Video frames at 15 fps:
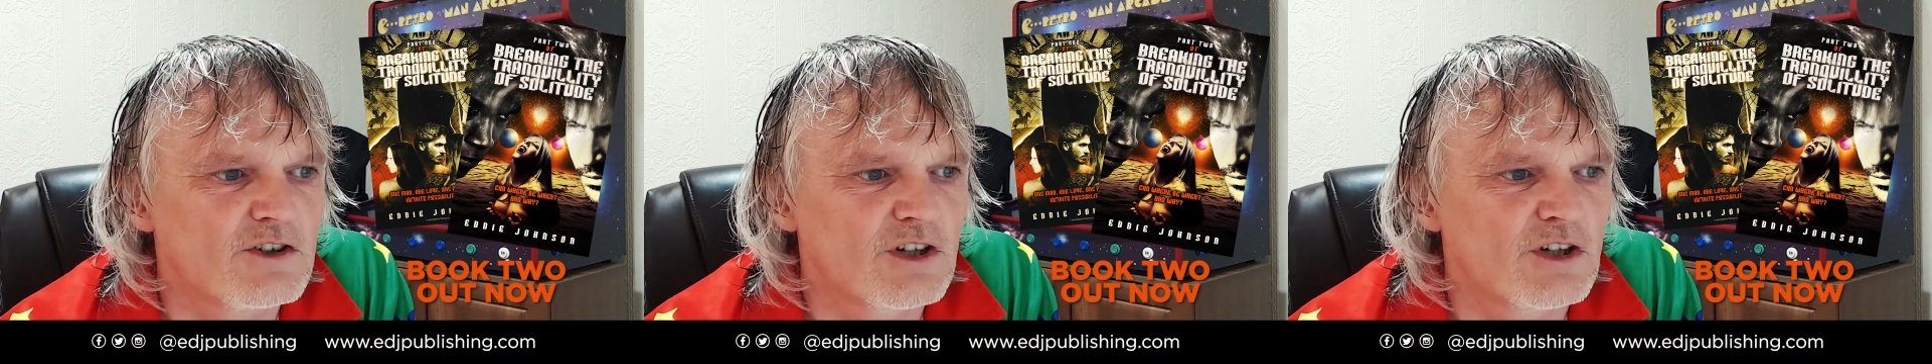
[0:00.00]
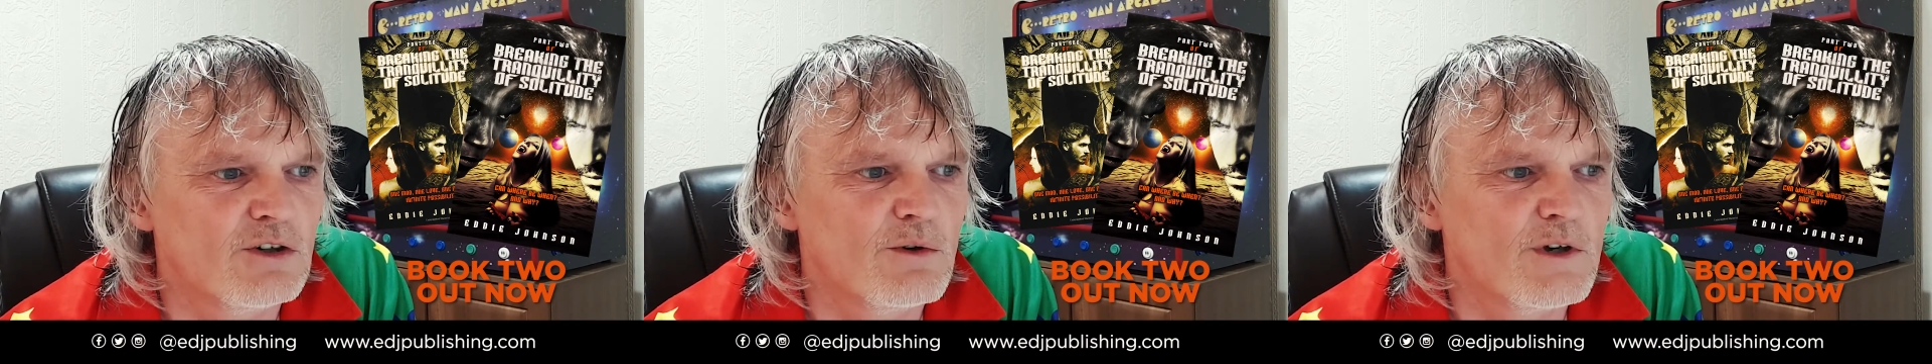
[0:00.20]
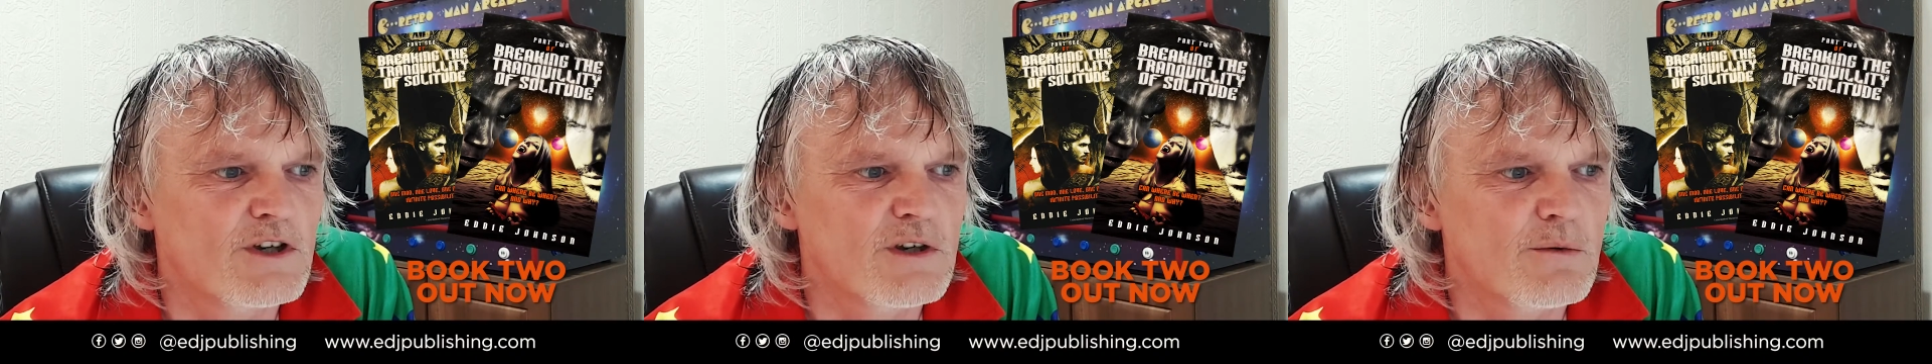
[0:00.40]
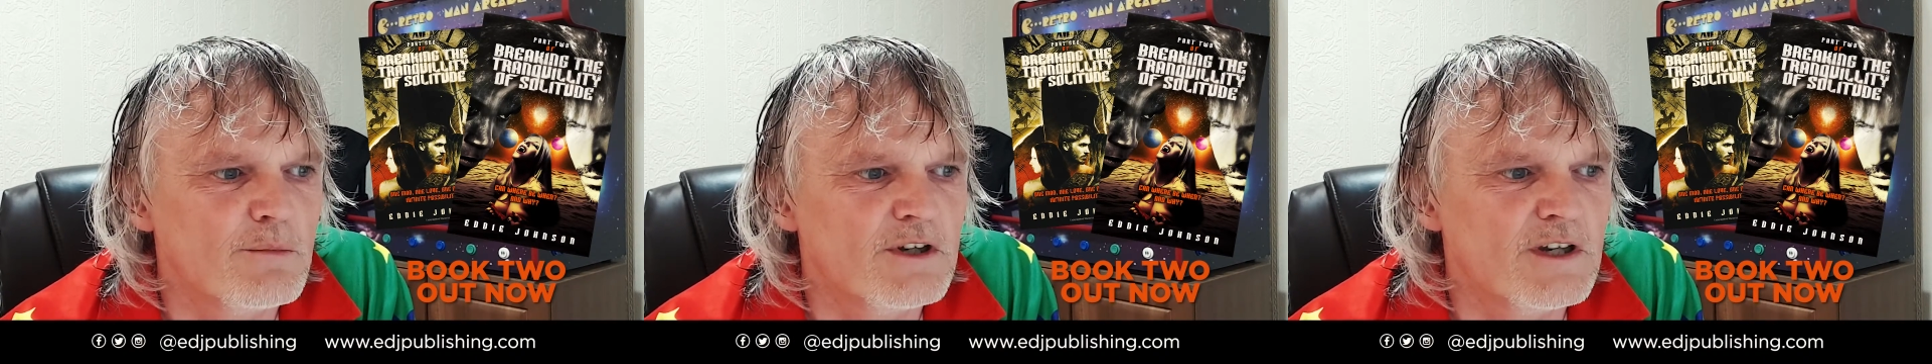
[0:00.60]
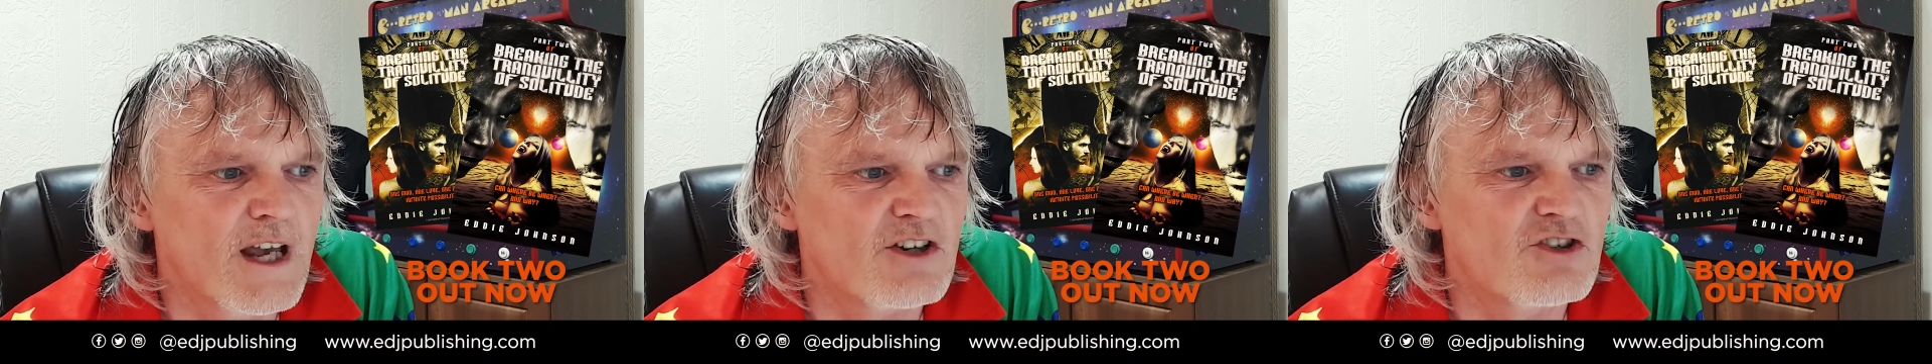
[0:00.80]
to is a
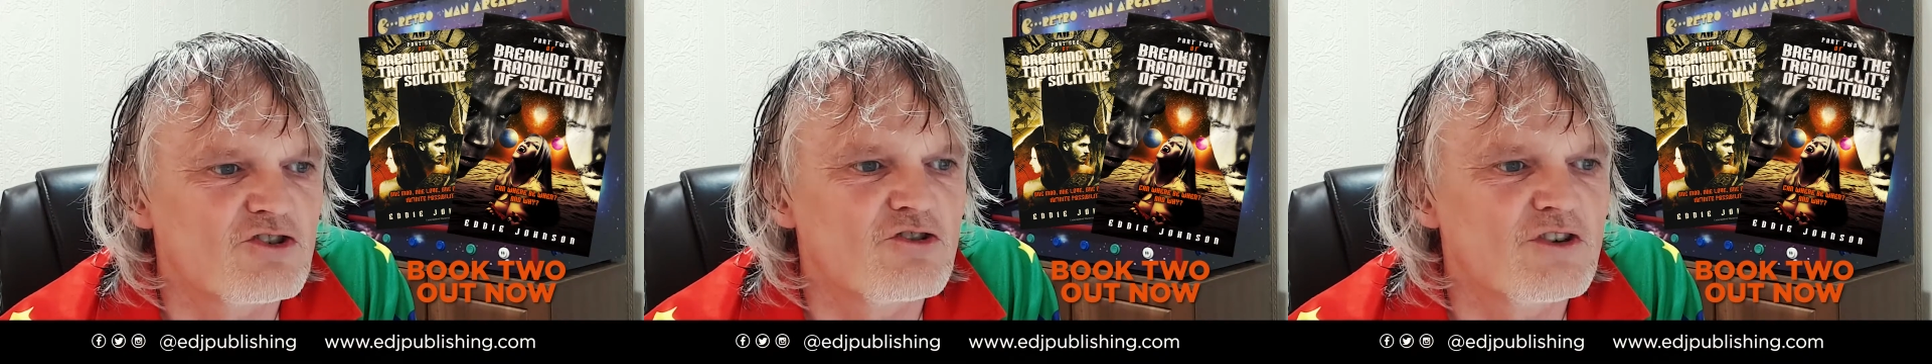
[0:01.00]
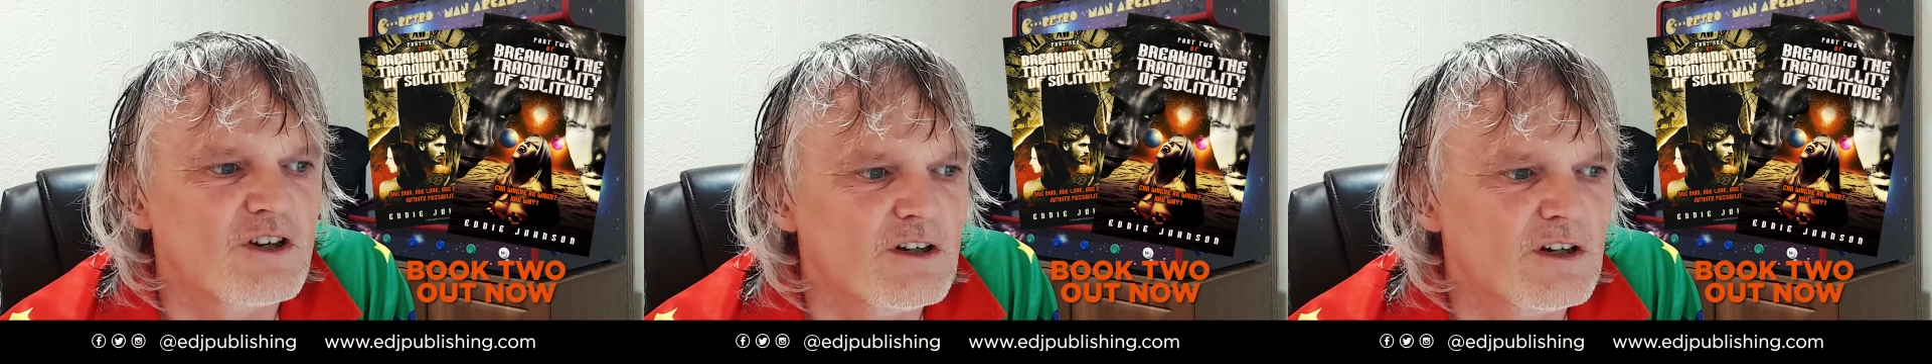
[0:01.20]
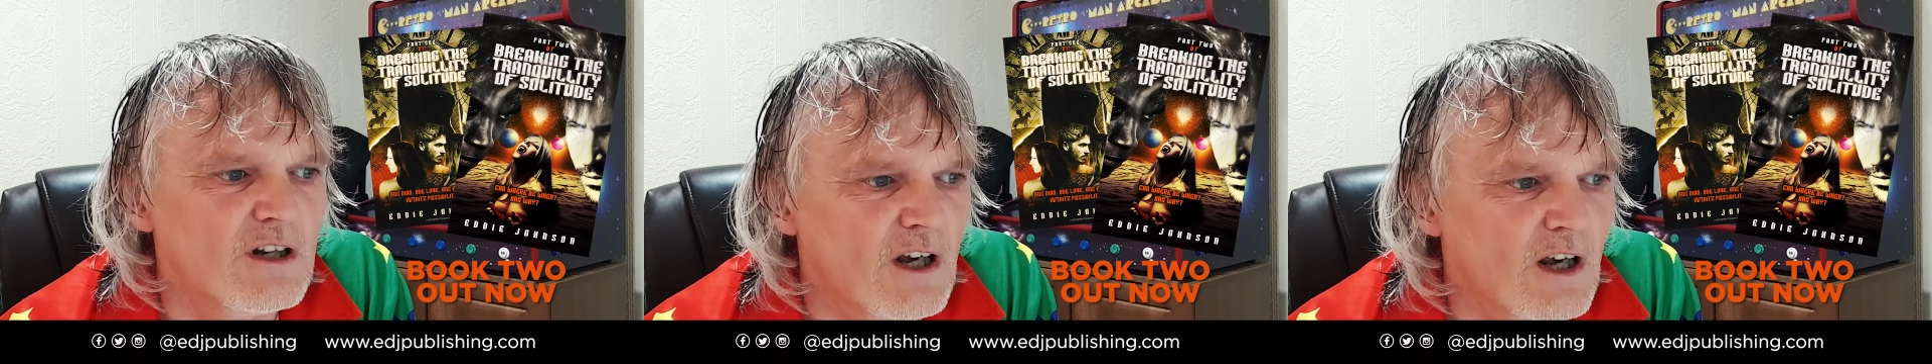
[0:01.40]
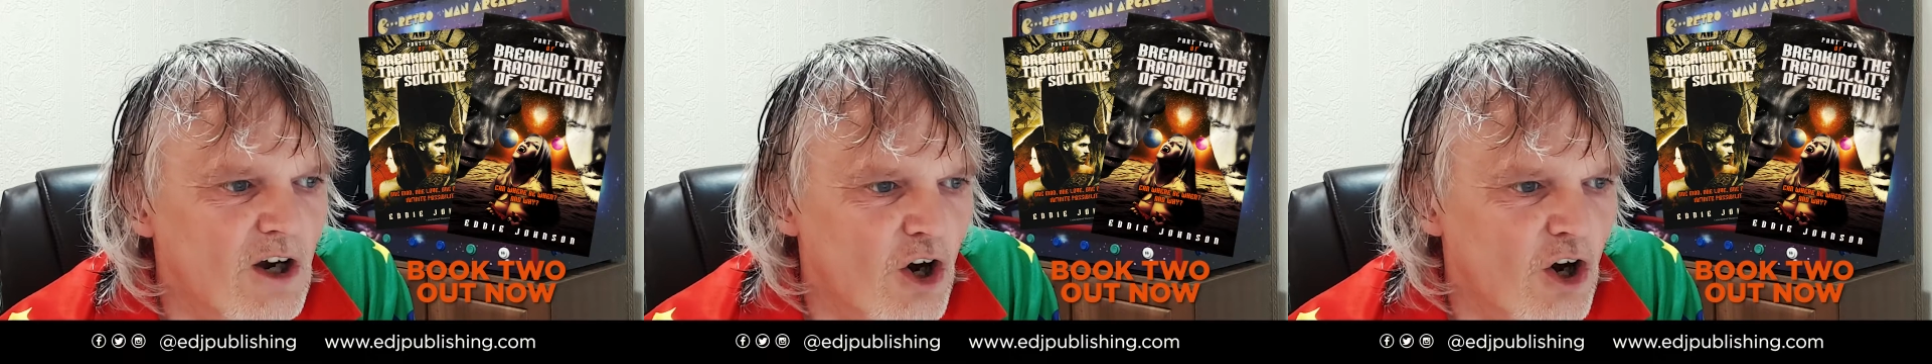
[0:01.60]
pedestrian,